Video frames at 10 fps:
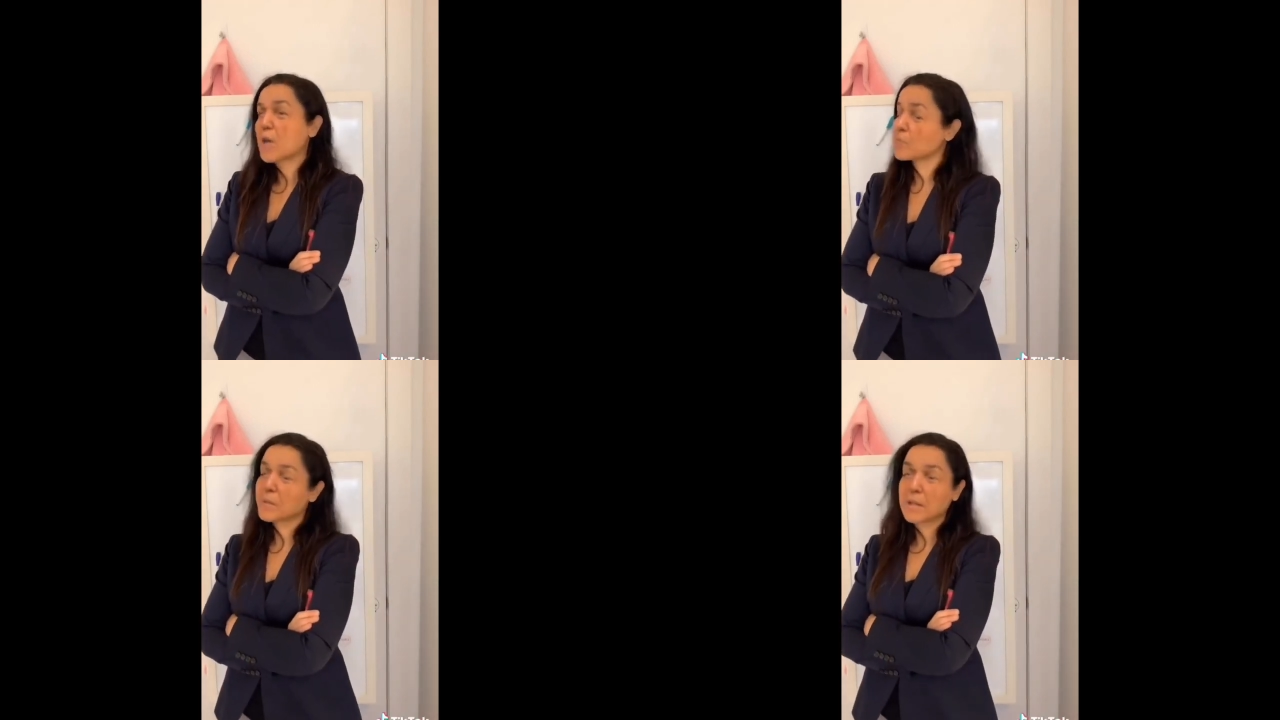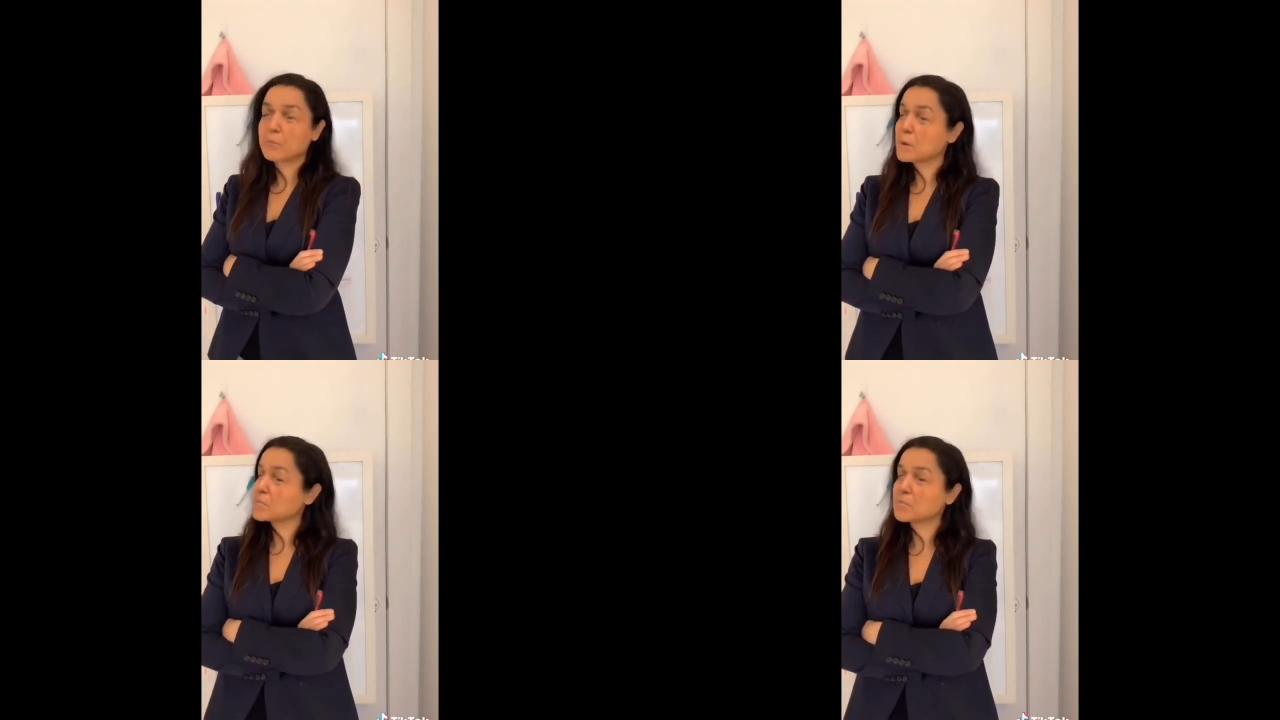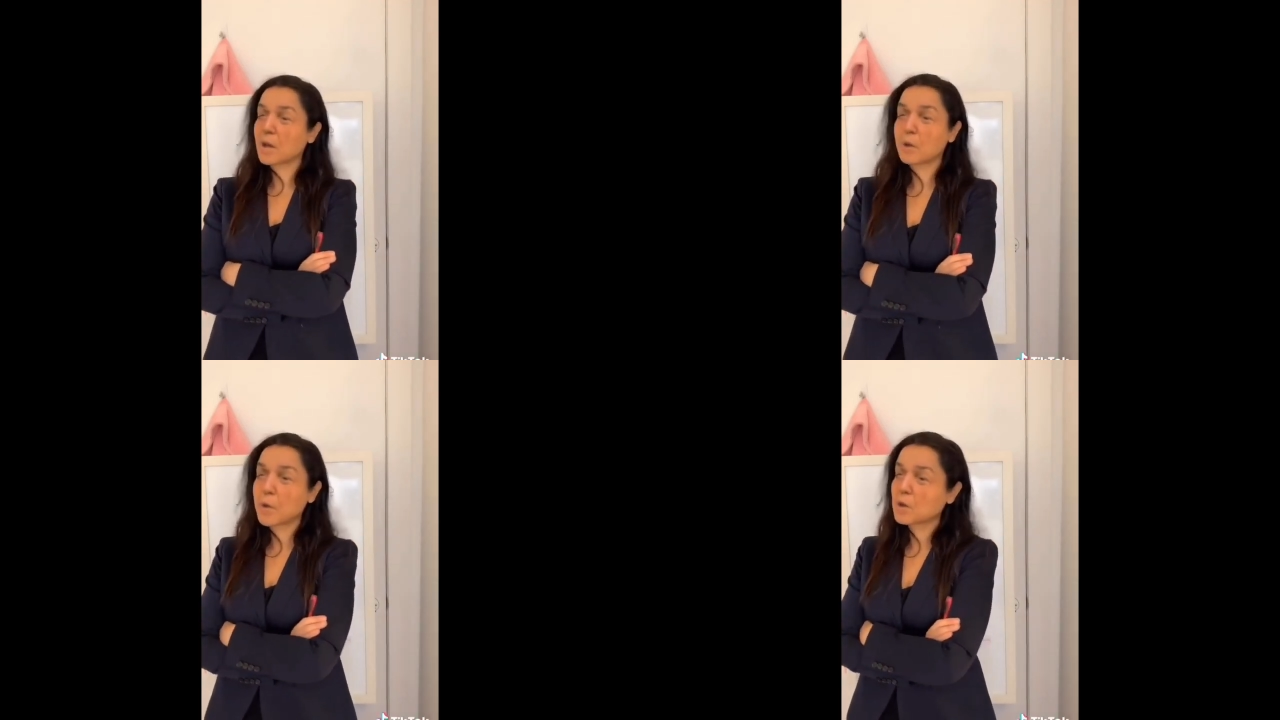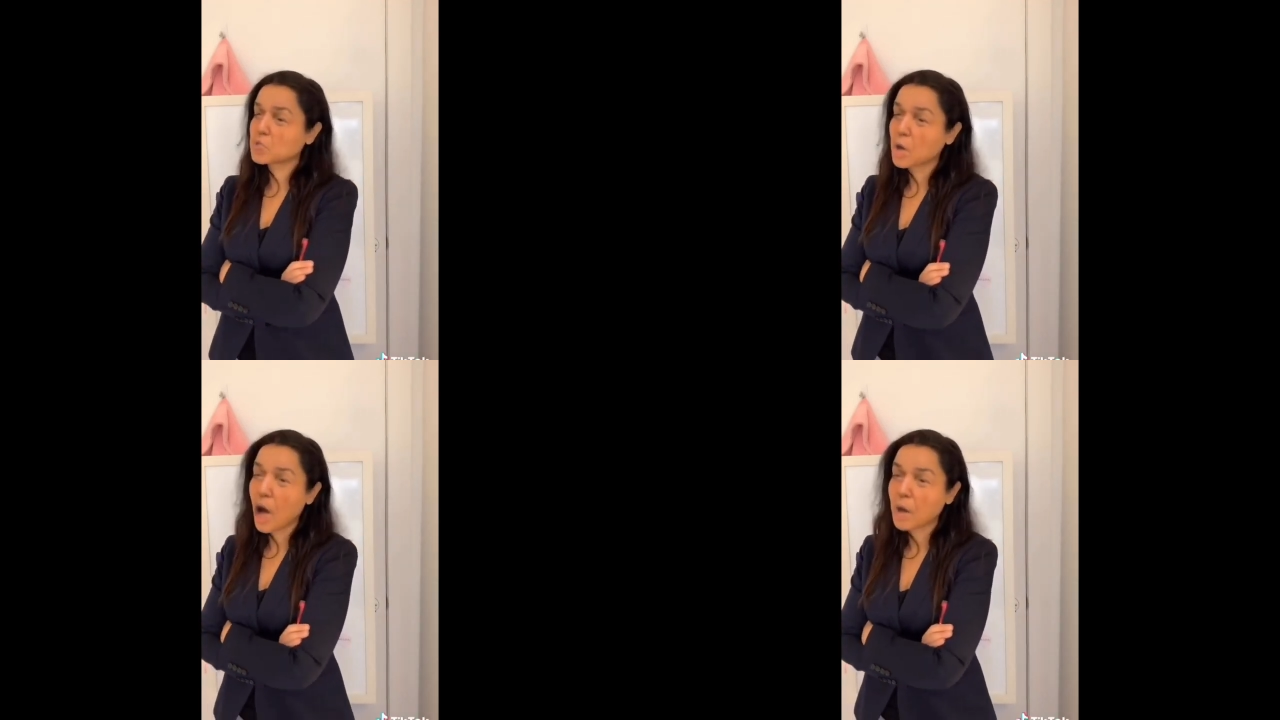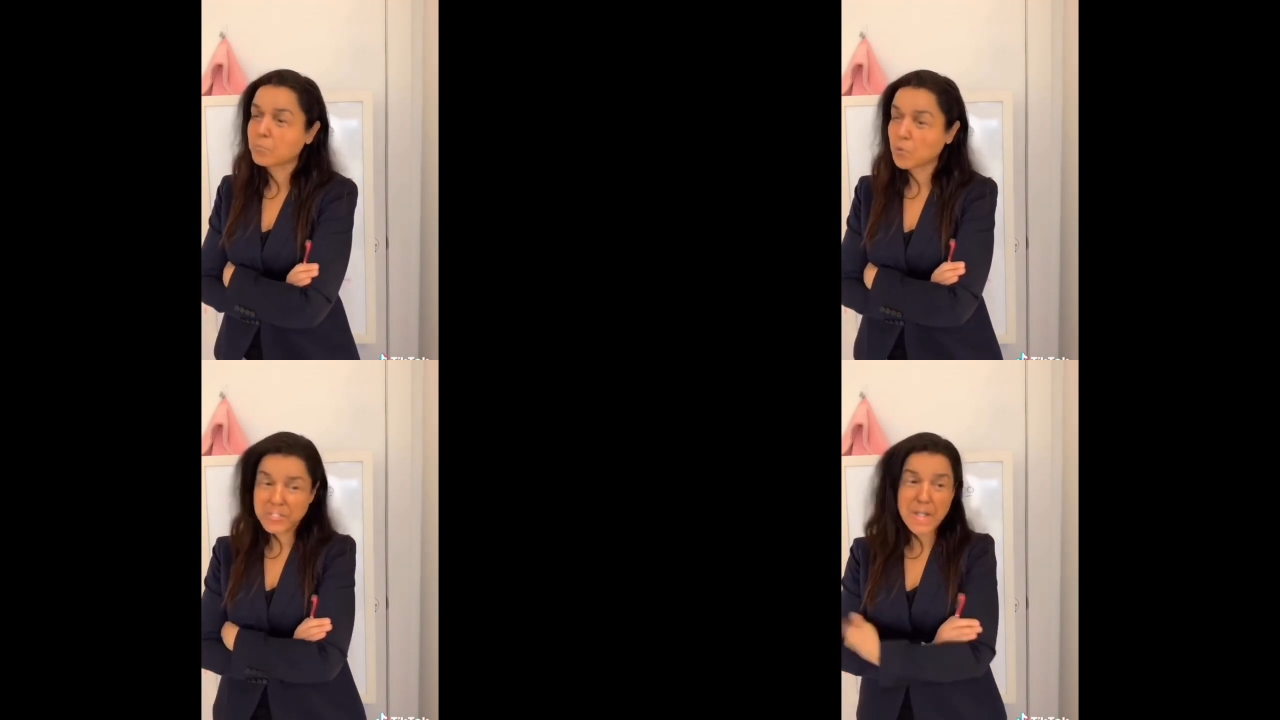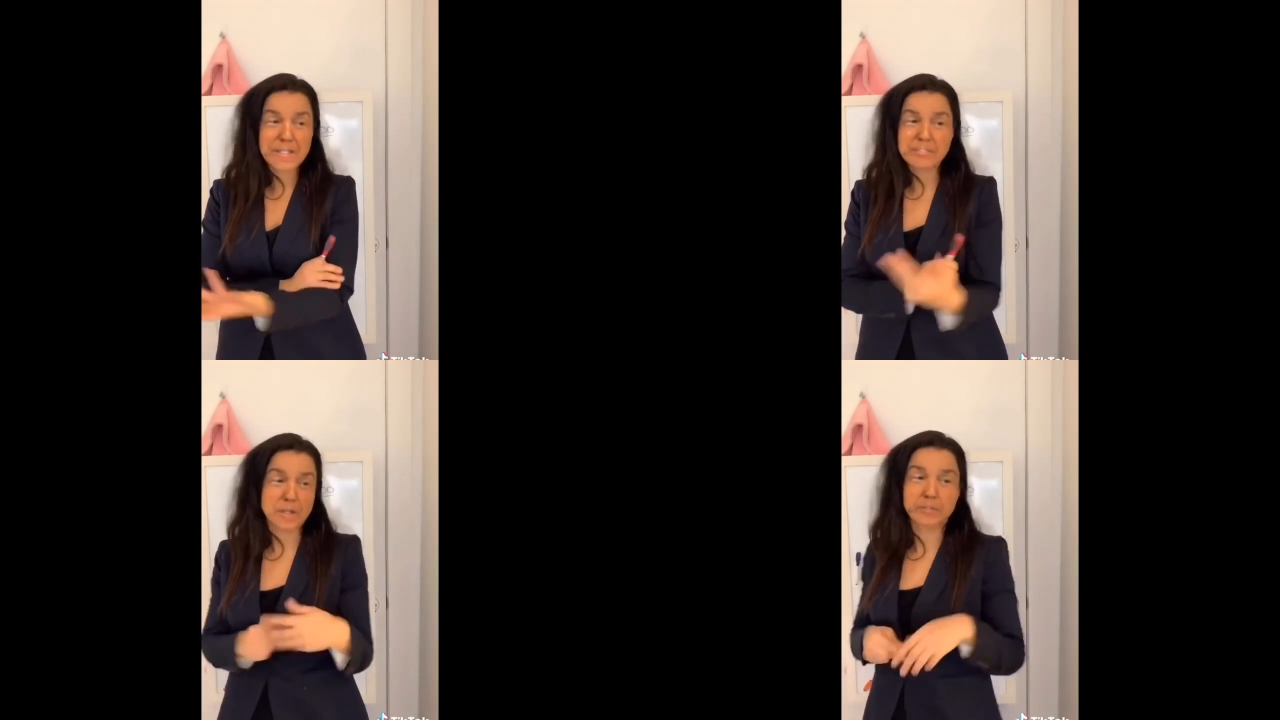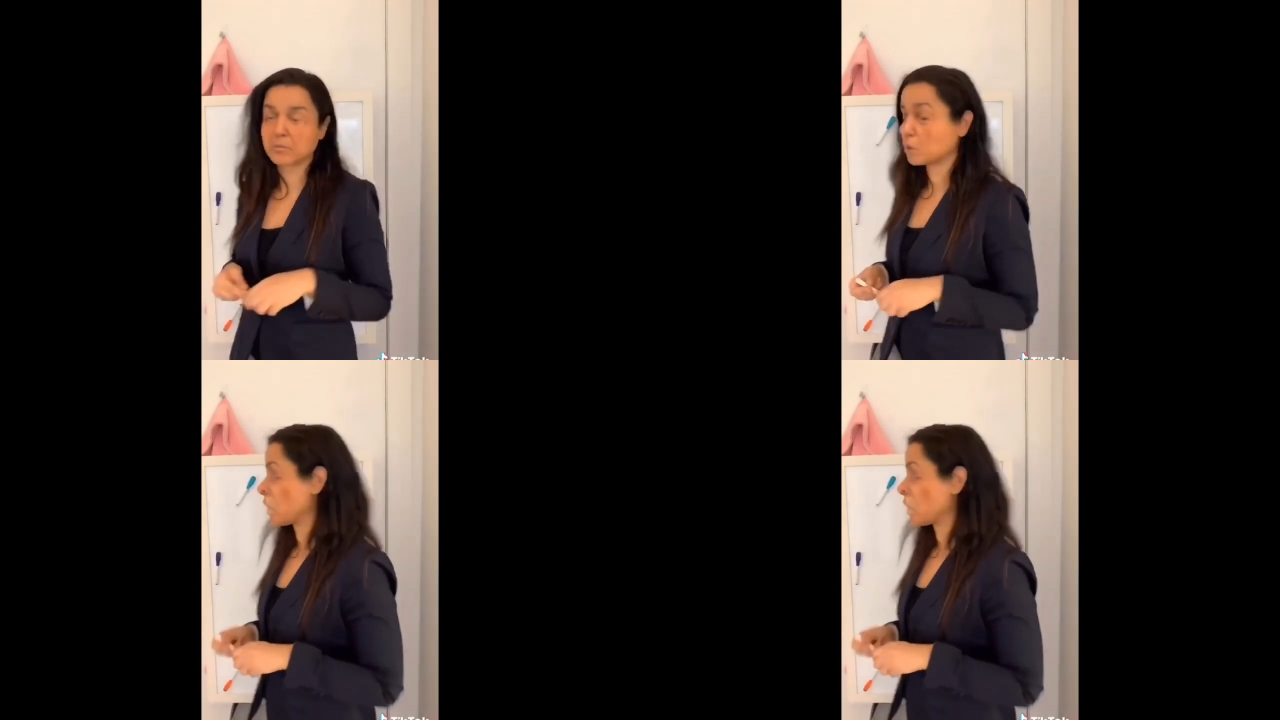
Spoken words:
don't think anybody's done a better job with testing,